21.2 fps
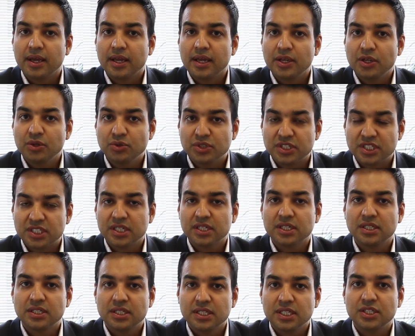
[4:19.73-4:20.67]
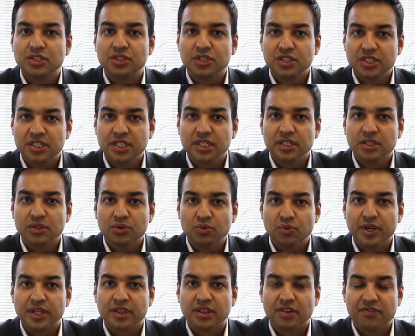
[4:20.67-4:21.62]
You still need to deal
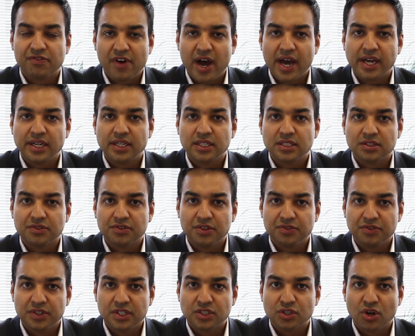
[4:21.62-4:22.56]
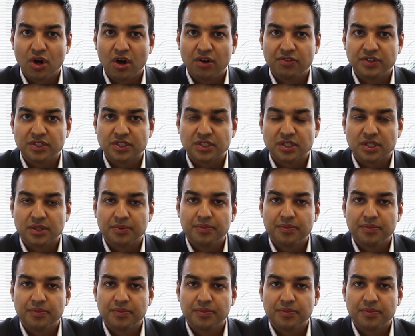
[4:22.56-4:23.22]
with the findings of the visa officer.